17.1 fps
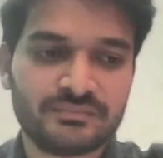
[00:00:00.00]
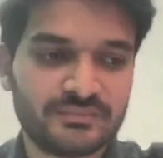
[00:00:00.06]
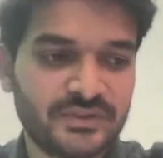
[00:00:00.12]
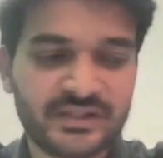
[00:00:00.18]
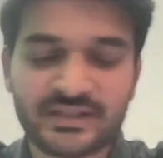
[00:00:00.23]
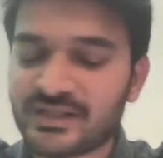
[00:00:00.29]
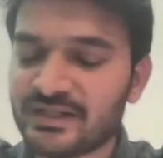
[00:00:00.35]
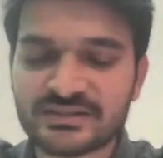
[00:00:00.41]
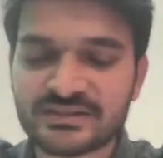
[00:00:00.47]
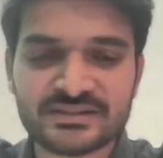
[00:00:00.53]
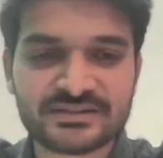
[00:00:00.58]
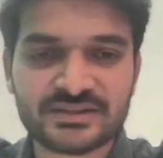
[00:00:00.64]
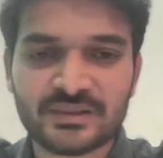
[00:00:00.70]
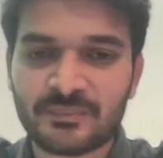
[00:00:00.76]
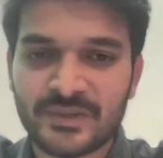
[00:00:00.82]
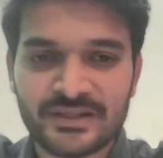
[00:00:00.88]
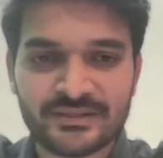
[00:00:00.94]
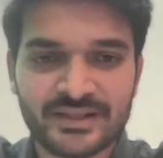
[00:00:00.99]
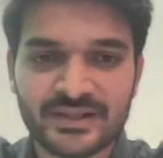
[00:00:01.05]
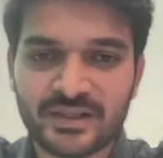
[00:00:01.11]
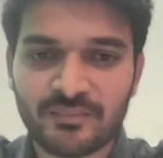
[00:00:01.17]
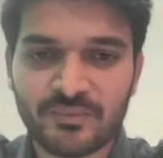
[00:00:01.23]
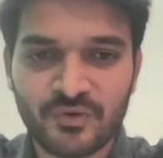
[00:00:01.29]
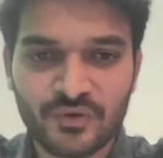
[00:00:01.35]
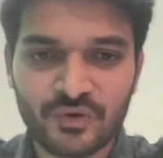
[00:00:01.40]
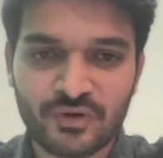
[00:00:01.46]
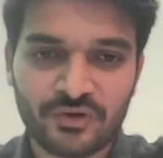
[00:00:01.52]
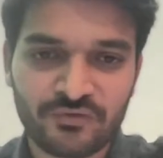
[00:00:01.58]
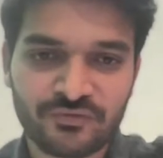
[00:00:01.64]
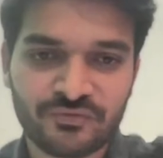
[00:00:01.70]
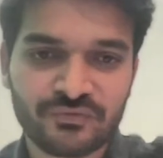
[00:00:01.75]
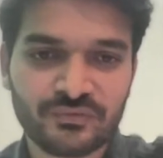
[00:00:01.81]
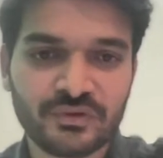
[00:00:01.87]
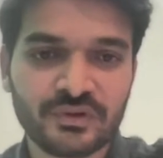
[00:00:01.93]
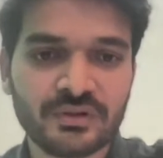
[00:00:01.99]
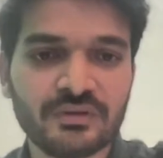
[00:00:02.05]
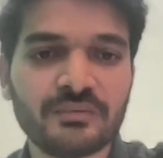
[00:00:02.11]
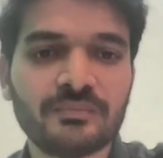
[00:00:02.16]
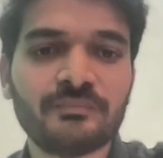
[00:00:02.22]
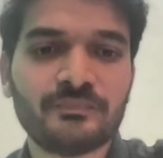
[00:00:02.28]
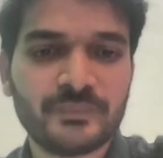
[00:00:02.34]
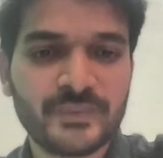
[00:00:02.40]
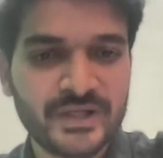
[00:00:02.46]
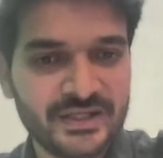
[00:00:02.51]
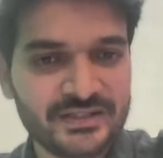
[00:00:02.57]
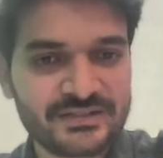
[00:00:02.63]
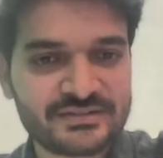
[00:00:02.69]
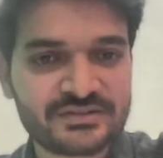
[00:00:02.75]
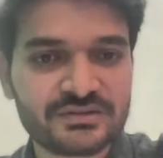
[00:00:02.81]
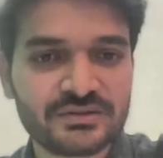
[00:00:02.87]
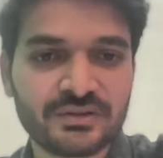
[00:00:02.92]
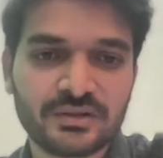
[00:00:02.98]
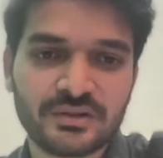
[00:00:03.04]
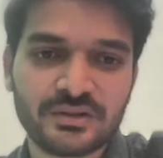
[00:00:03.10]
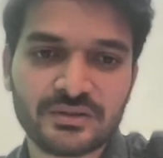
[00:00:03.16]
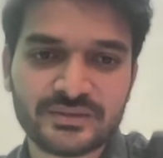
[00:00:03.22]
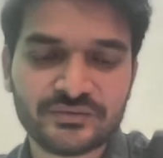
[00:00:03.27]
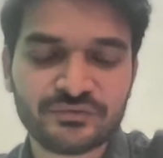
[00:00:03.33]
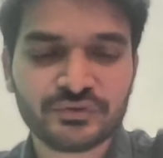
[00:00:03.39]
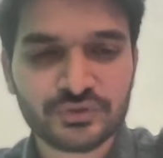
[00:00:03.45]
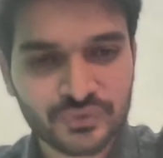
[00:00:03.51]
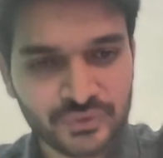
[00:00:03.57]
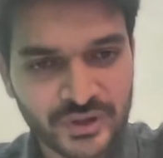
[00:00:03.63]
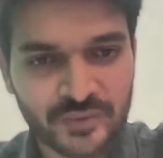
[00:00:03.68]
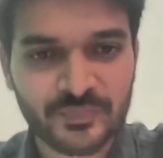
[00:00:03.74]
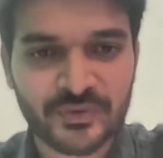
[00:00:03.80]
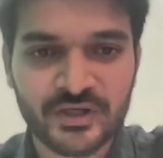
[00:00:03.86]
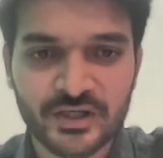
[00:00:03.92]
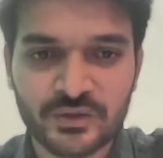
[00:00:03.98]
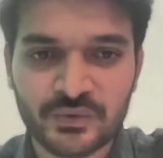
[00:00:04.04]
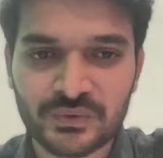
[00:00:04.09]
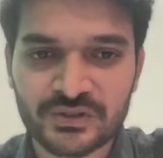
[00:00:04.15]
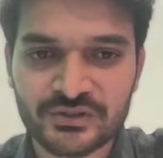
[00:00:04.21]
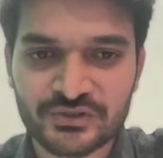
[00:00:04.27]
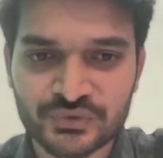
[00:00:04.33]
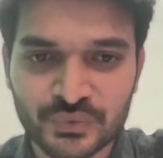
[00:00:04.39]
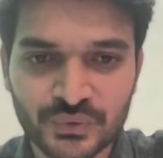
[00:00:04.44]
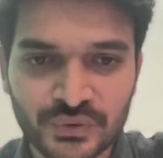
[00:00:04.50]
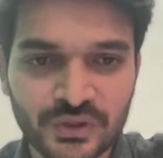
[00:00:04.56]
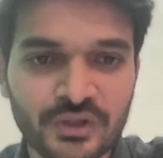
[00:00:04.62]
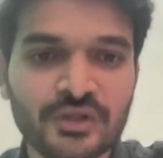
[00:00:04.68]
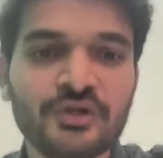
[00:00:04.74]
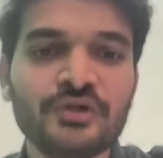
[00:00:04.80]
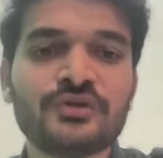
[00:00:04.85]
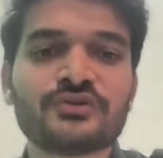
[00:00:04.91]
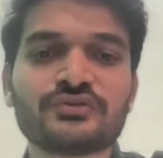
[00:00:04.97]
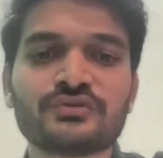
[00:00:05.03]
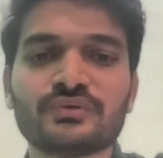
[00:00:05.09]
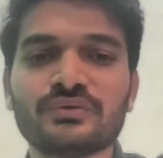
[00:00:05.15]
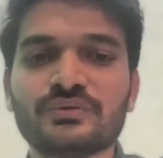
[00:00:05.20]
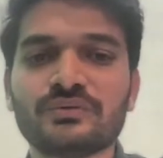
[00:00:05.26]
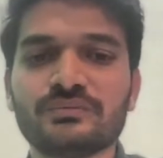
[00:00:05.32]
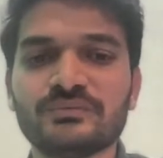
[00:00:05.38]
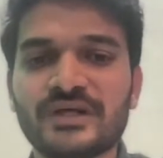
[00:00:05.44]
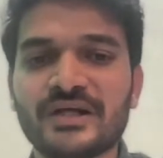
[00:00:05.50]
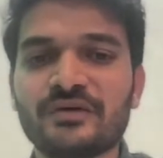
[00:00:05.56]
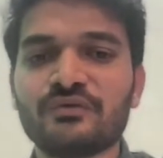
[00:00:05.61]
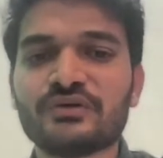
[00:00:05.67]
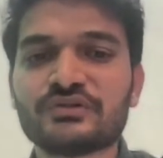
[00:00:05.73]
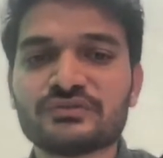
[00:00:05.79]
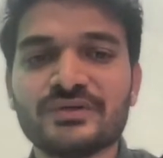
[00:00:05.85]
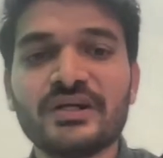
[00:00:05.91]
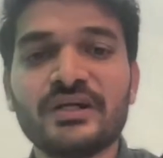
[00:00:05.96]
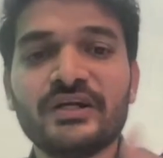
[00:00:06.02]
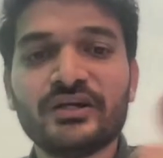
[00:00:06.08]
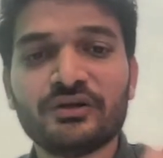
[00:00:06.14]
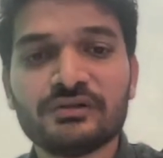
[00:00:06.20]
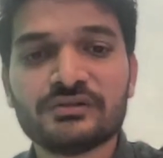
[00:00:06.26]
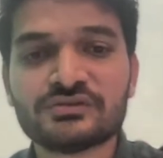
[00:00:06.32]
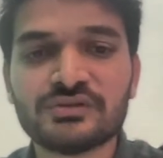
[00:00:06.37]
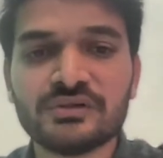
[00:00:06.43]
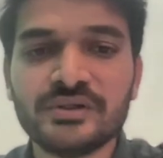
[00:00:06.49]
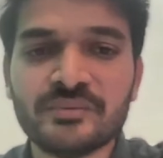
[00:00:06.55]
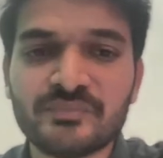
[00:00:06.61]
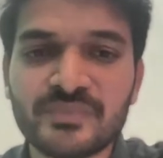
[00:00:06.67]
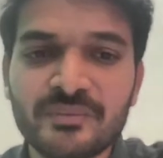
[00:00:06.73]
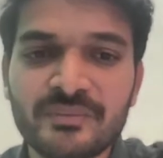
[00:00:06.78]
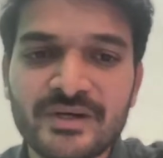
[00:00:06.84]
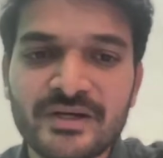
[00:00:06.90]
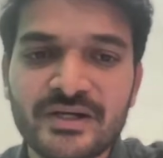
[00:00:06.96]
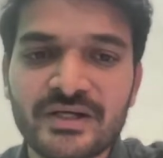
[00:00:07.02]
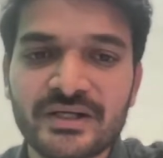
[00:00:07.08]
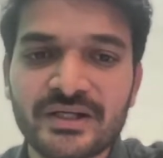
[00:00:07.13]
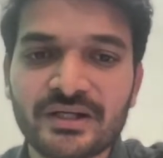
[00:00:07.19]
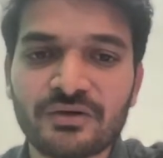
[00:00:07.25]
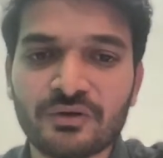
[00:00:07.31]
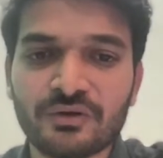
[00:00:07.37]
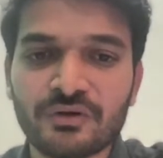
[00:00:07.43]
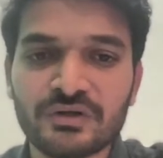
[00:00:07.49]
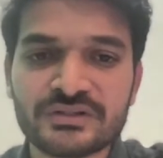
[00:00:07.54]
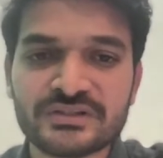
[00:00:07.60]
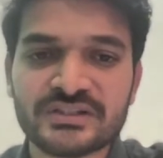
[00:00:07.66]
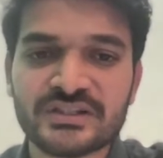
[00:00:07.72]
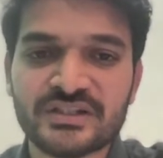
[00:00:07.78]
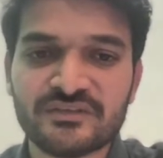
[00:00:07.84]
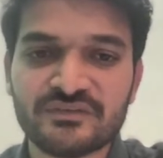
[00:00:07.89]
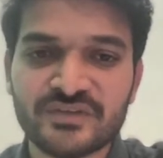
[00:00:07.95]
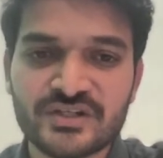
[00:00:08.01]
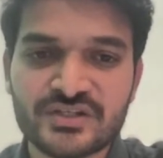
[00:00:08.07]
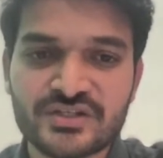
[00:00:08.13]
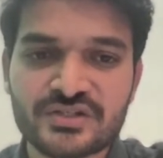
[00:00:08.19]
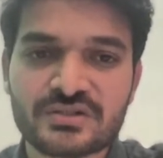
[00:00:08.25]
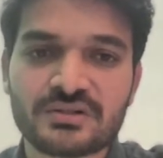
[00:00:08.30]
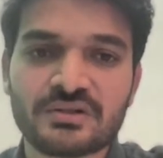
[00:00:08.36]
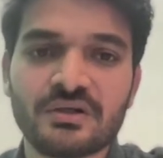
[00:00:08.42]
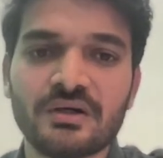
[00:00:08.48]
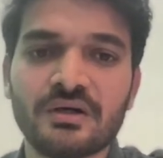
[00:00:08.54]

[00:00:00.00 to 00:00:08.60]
it can just supply that amount of paints to that particular store. So that was one, and it also implemented technology in which